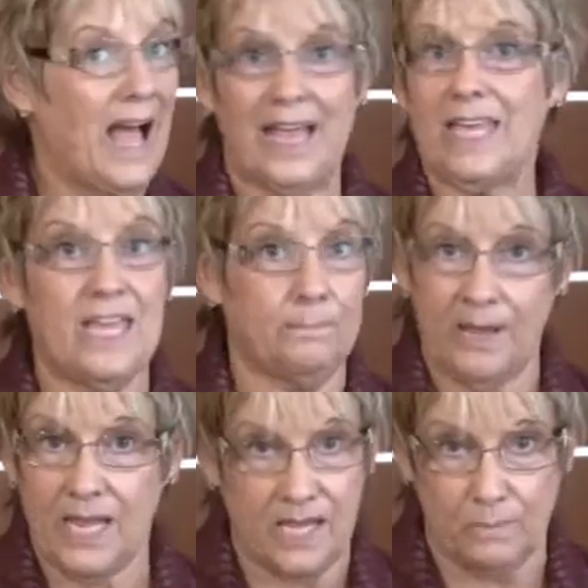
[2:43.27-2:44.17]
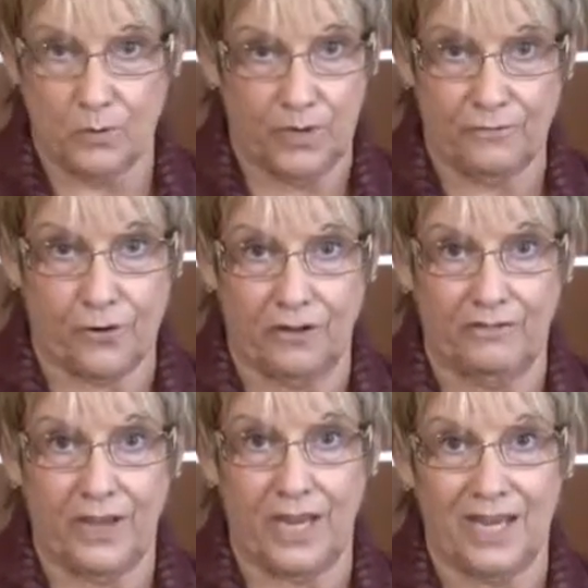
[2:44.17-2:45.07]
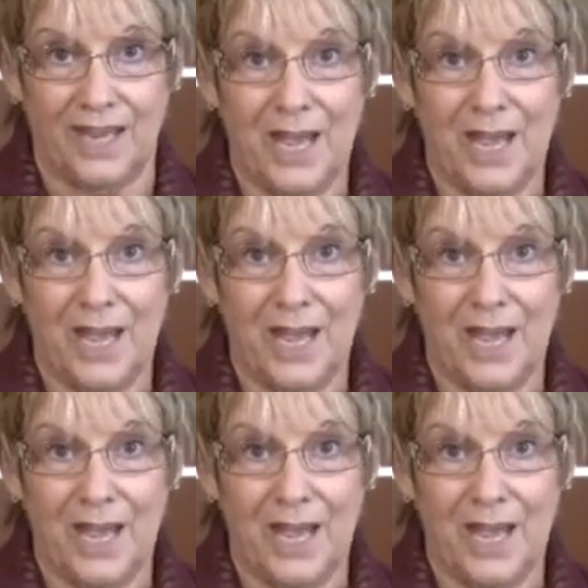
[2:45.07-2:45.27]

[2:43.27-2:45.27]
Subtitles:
I can't pay him a referral fee